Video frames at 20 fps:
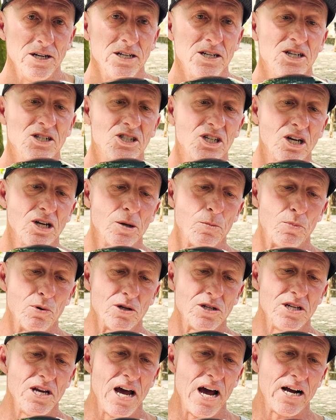It is going to
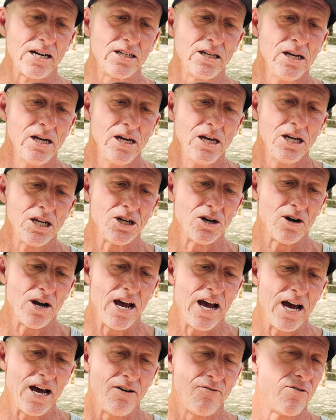protect your
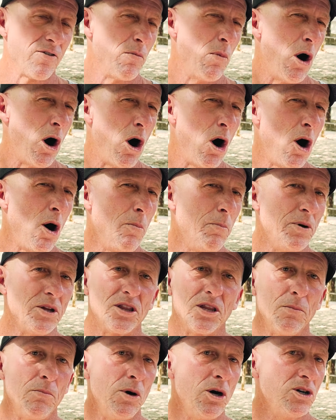head from all
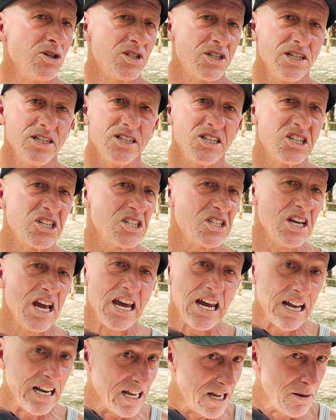but the most
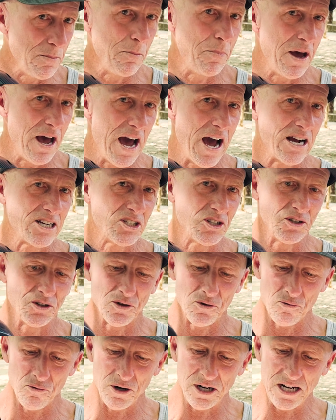insane impacts on
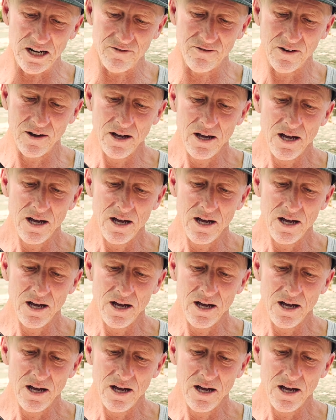the reef,